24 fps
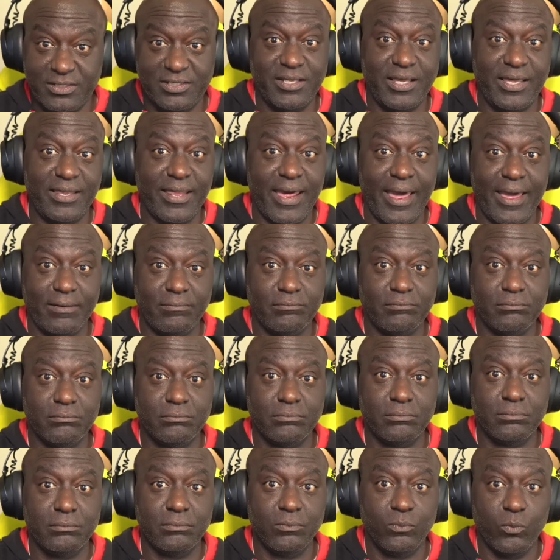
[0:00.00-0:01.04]
say that.
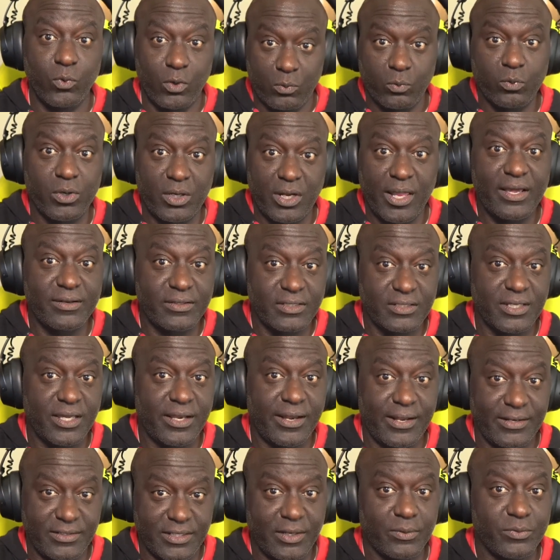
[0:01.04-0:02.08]
We're allowed to say that.
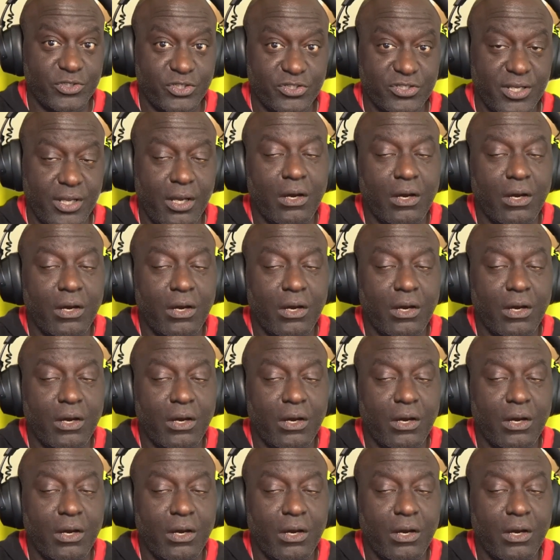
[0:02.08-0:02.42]
Is that what you're saying?